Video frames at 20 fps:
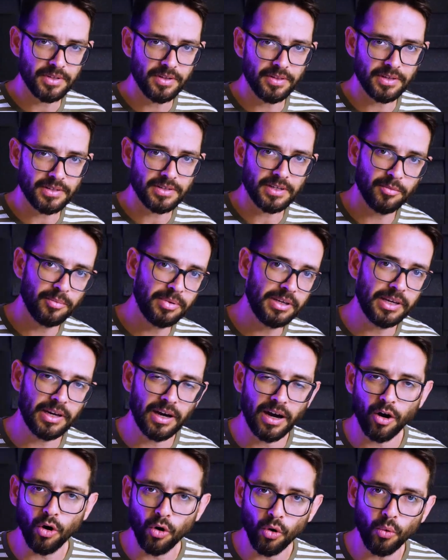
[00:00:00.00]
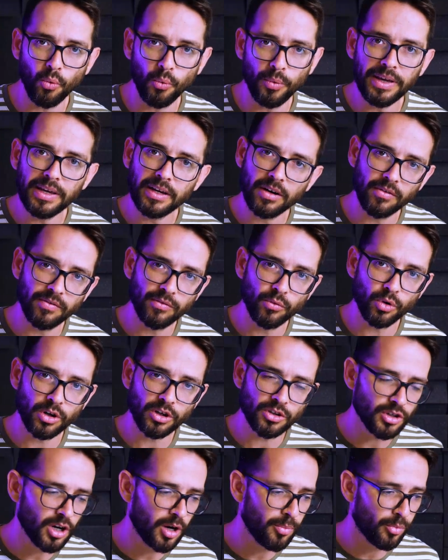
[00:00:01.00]
this can be a whole week of
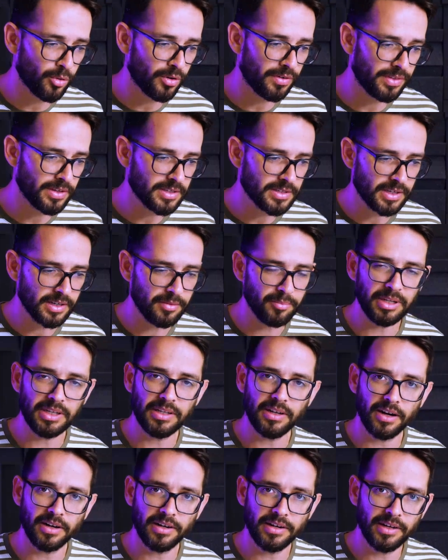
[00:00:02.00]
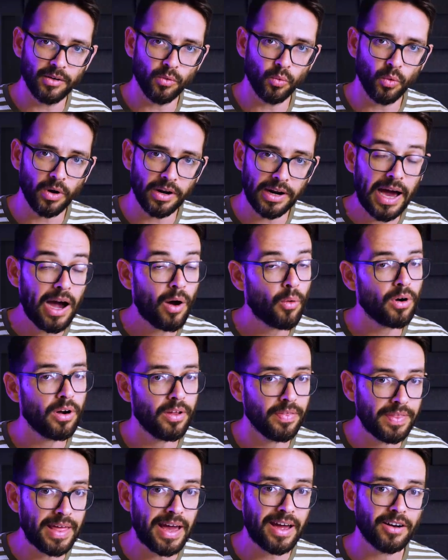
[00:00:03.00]
workshop or this can be done in 1 hour.
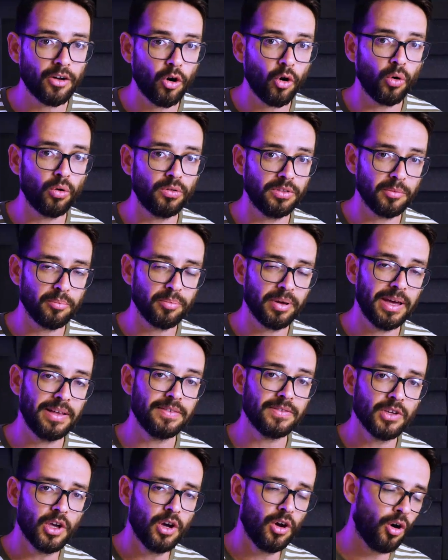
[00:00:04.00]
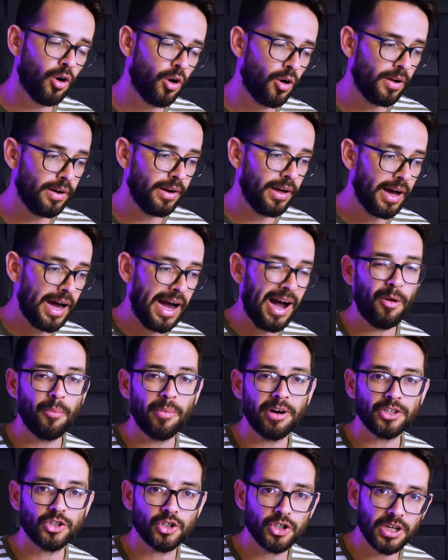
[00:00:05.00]
That all depends on how
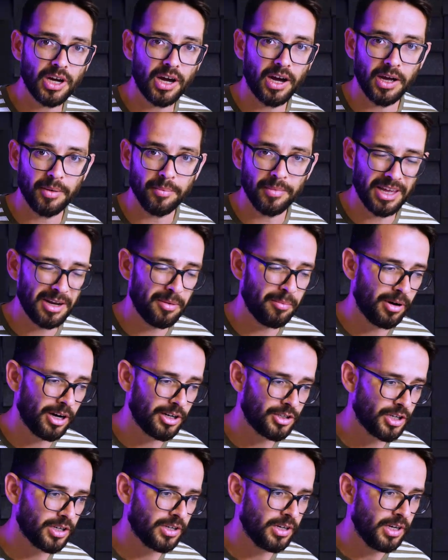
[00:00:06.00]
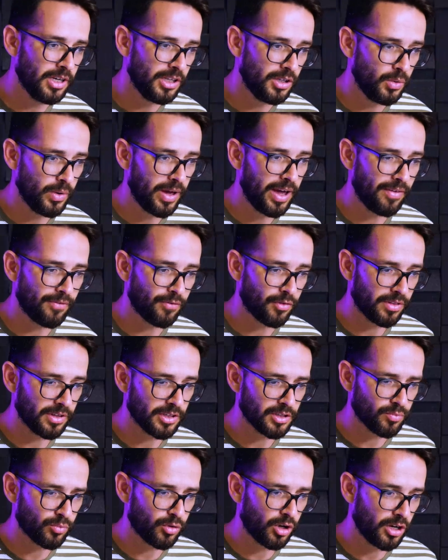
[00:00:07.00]
much time and budget you have for
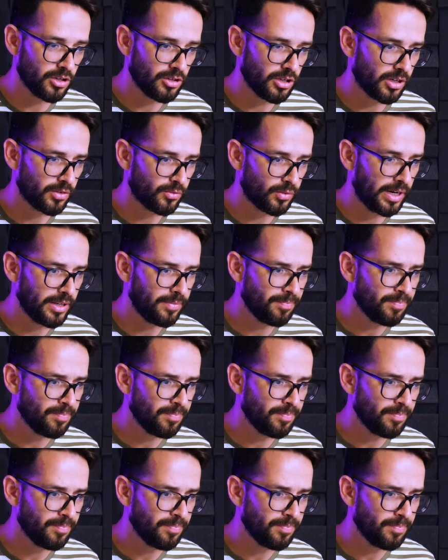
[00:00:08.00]
this project, right?